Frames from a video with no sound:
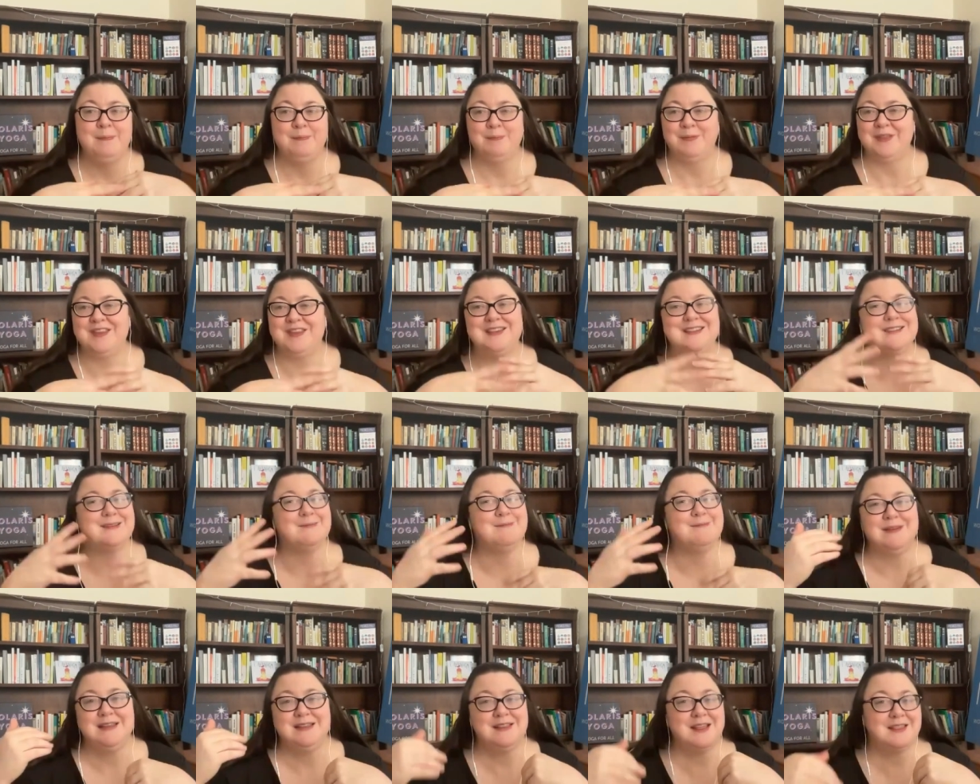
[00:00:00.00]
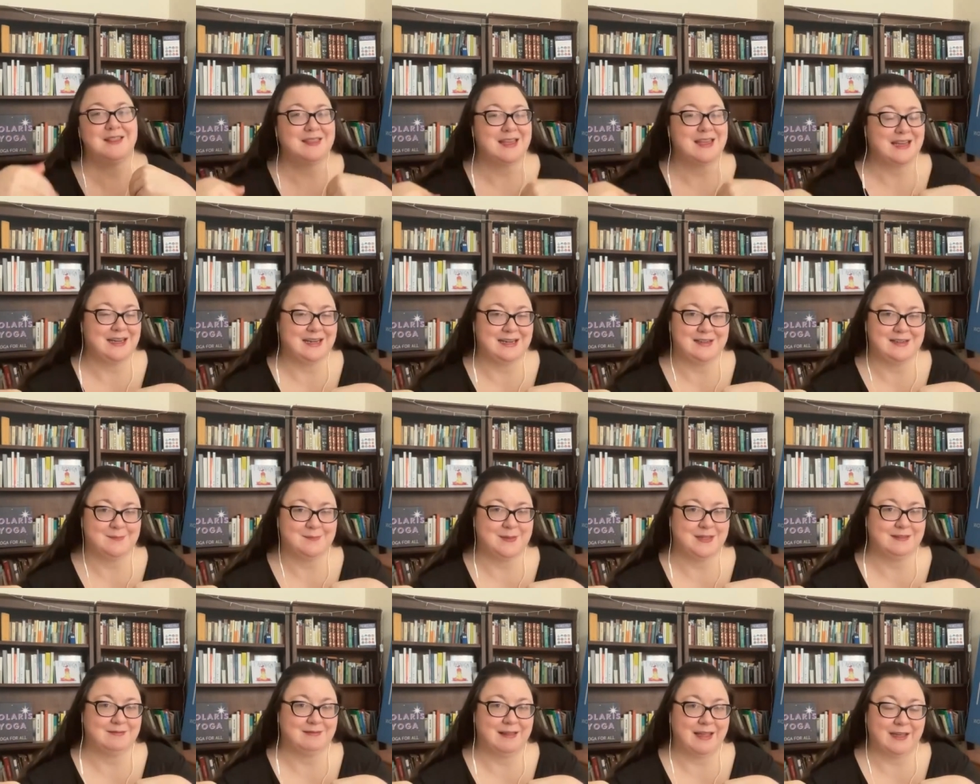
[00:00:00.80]
but it doesn't mean that they need to
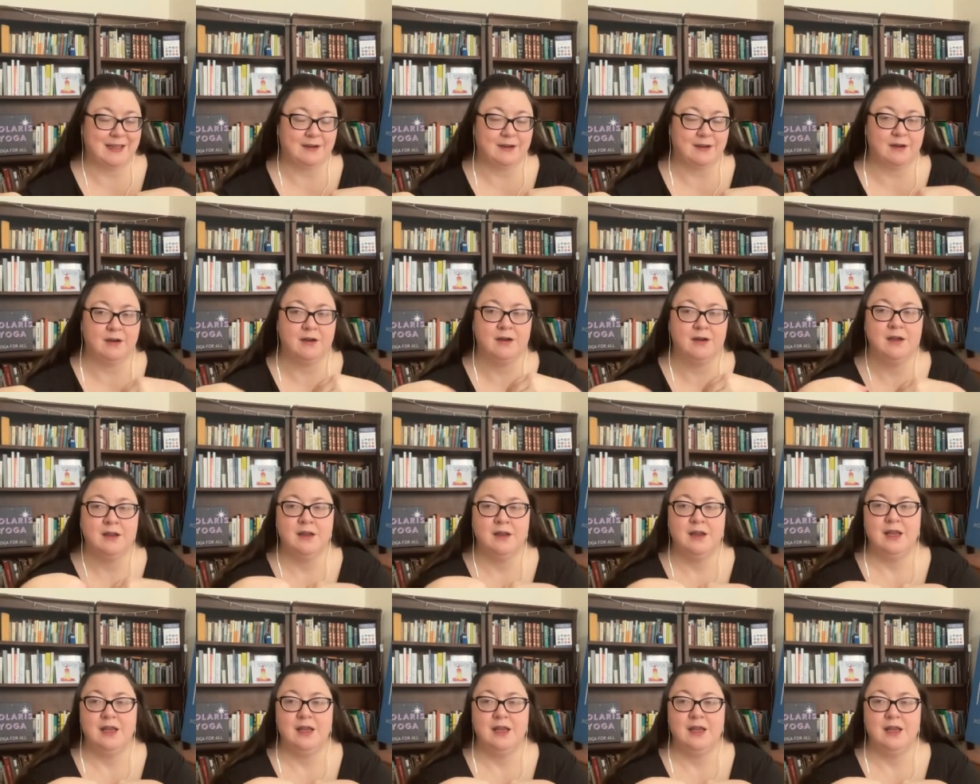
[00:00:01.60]
be later